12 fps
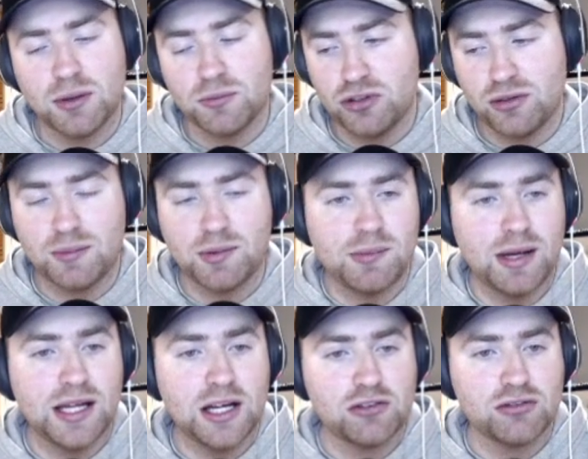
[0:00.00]
I'm still happy I made
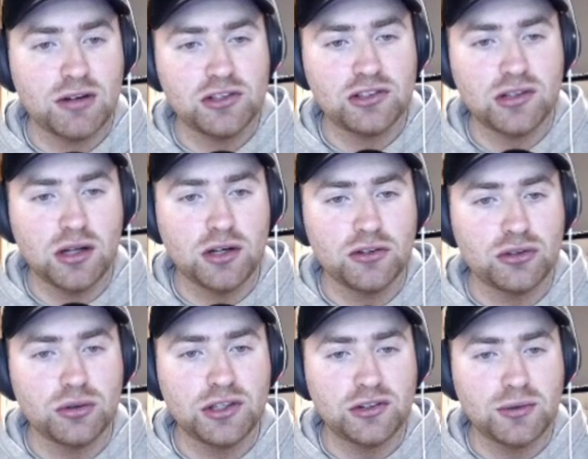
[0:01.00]
that trade. Just a low
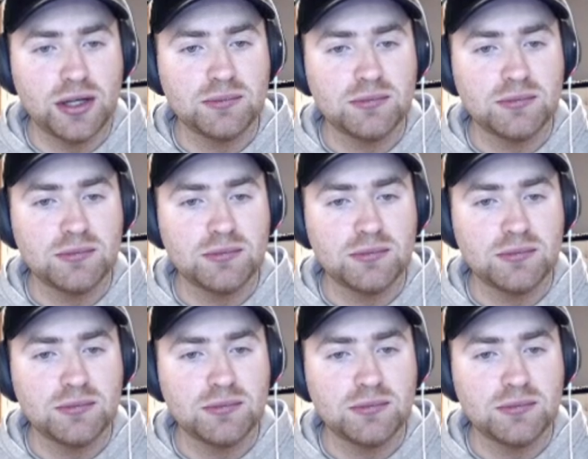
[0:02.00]
score this week.